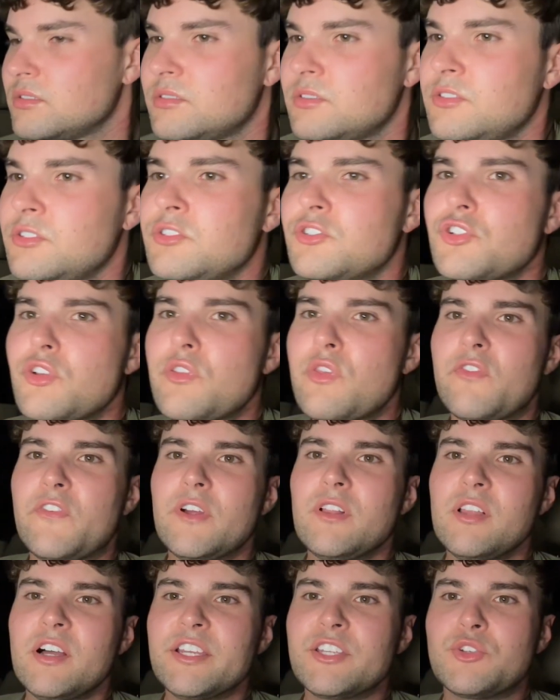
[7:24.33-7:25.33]
You just feel
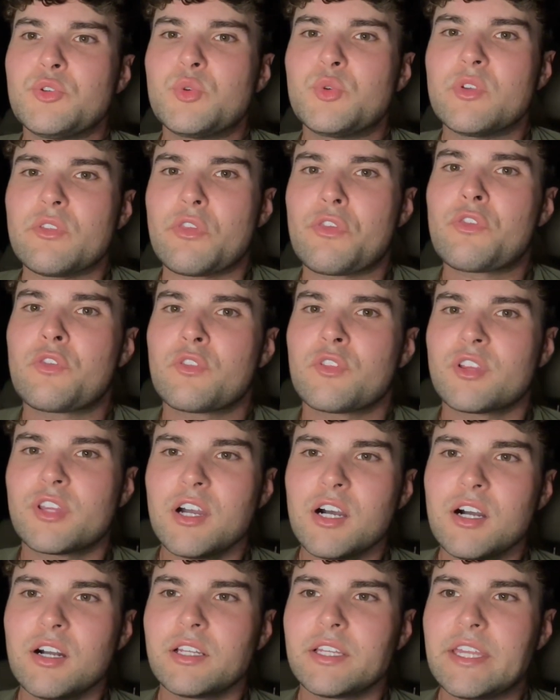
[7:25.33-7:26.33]
like you get
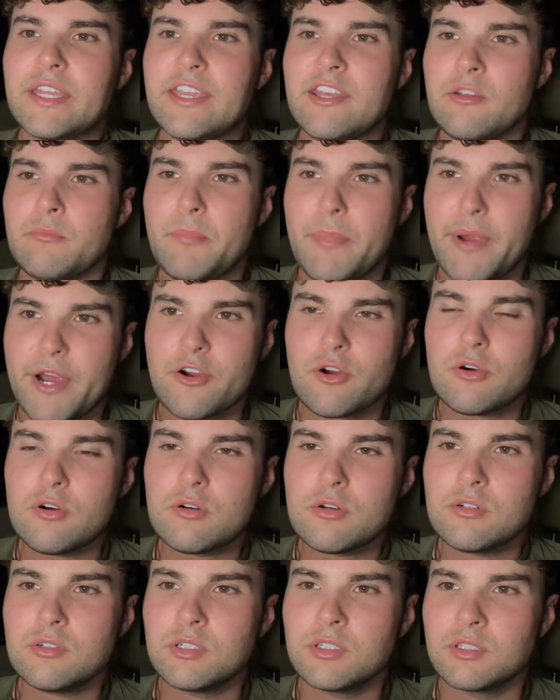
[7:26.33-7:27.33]
stuck in a
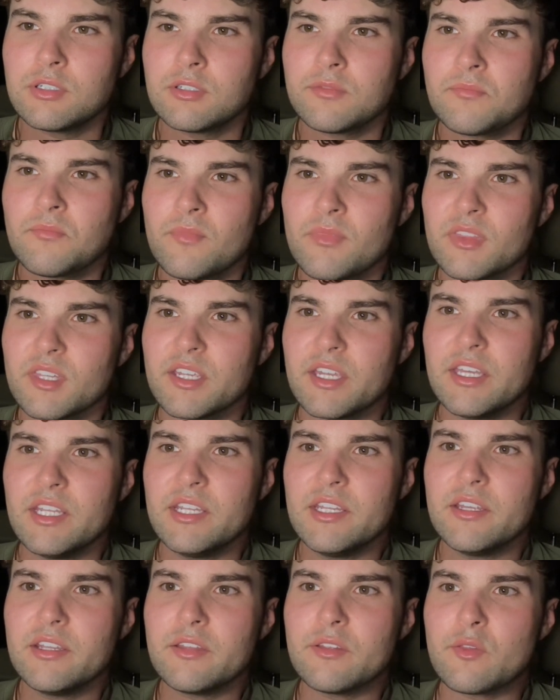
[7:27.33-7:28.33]
barrel and
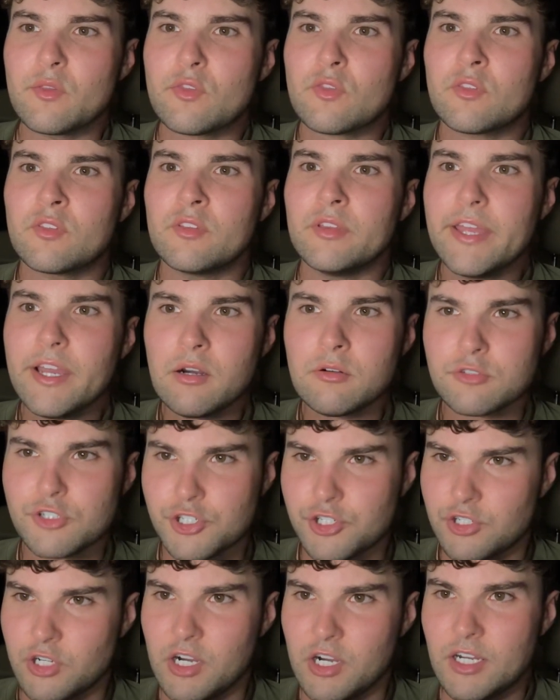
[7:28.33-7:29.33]
then it's nailed
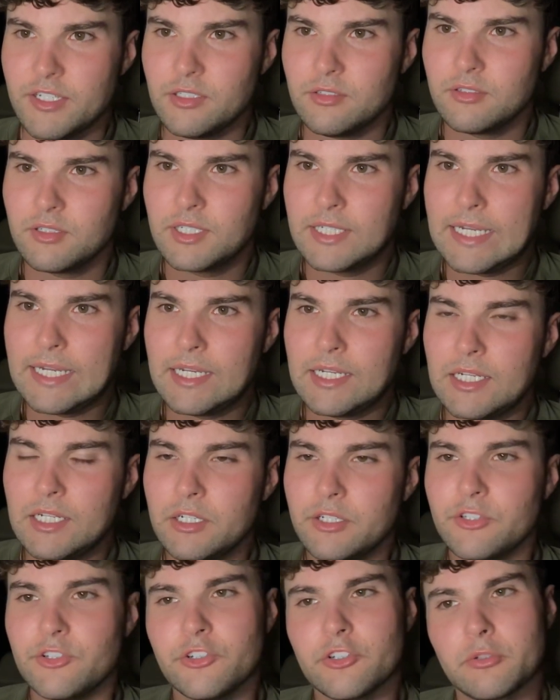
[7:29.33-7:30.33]
shut.
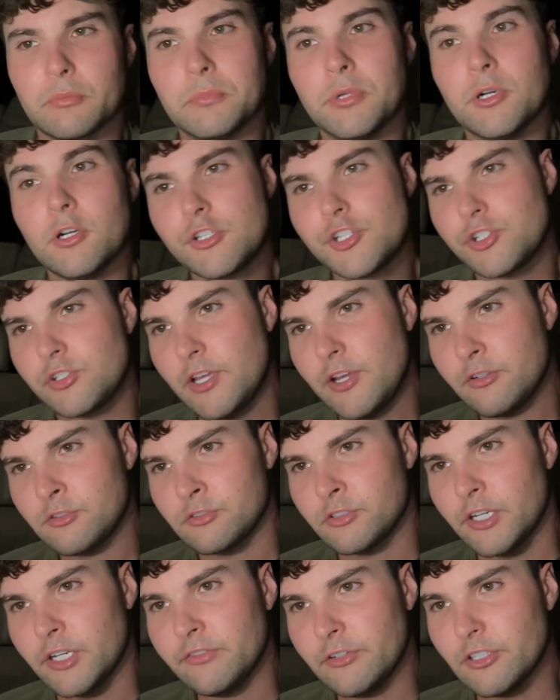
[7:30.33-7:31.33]
Then you're pushed down a
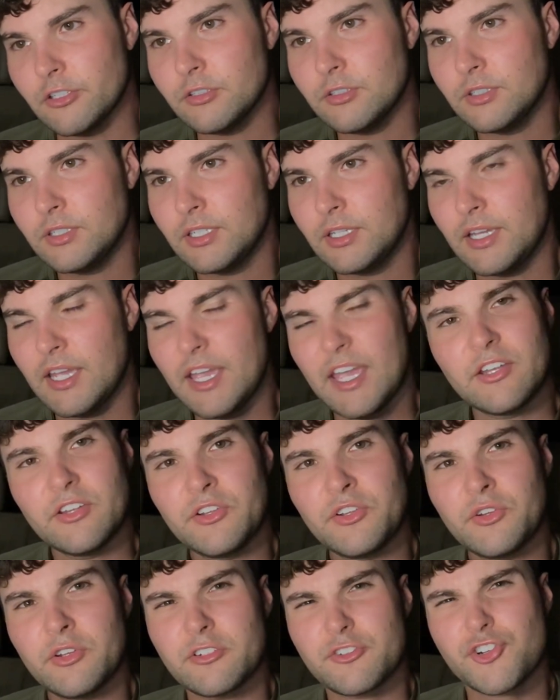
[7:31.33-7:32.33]
river and then
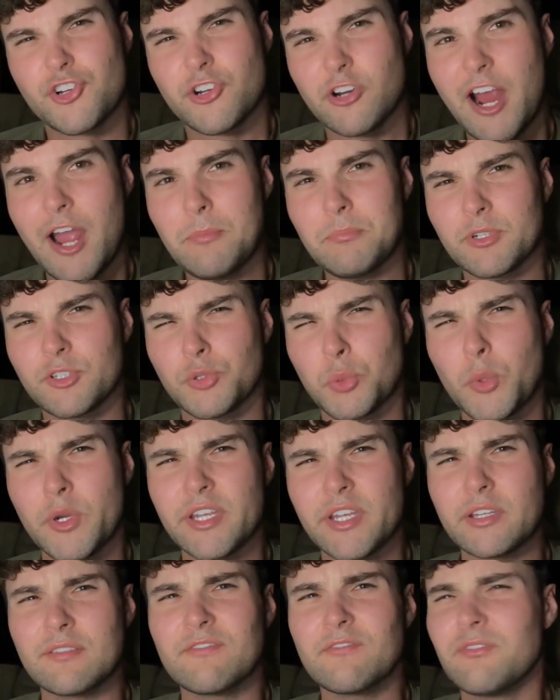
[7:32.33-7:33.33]
you get trapped
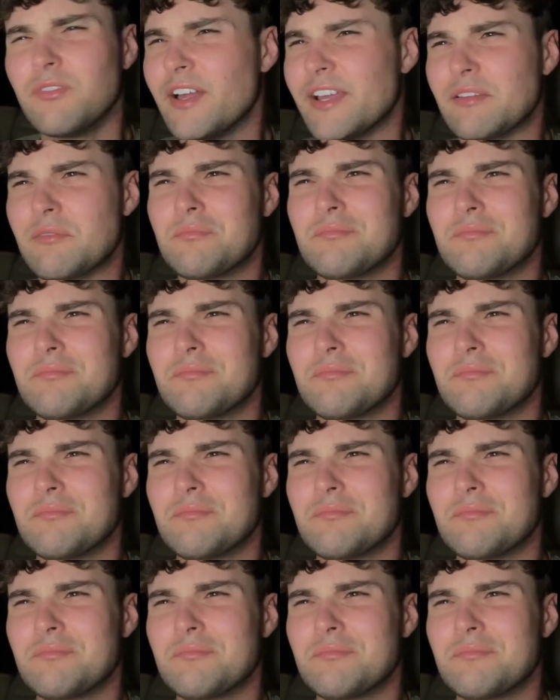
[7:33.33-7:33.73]
between, like,